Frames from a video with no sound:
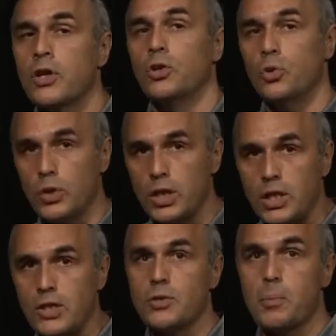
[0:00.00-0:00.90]
to
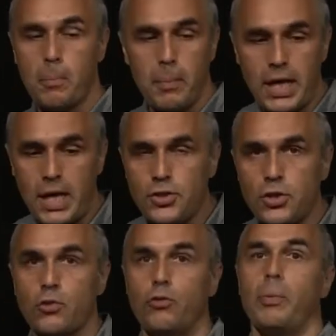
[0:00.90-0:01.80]
ease mating
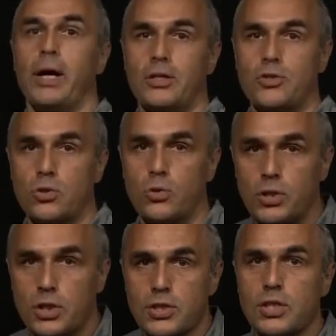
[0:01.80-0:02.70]
of parts, so it
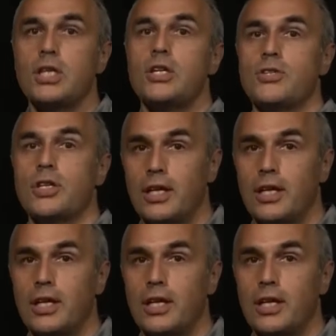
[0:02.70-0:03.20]
is easy.